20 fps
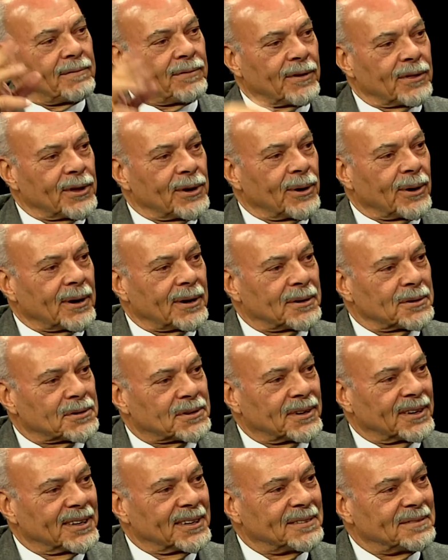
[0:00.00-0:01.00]
for the
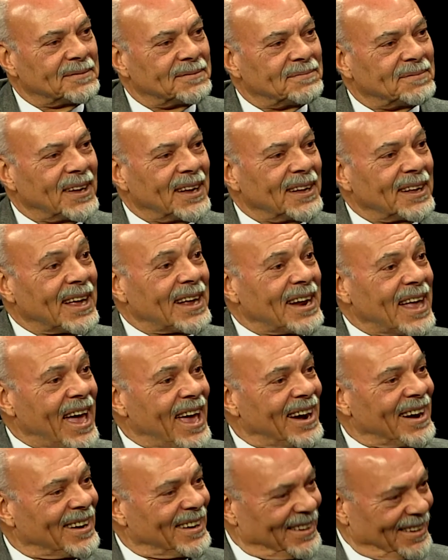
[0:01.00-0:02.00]
orchestra and
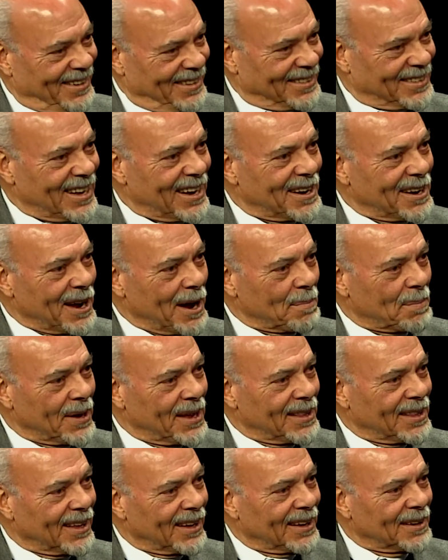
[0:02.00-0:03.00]
had it sitting up
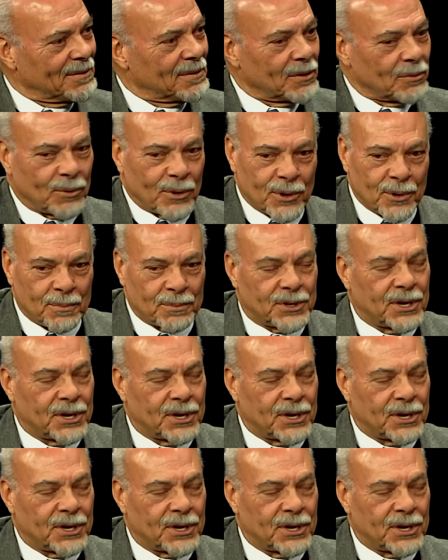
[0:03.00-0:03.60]
in the room.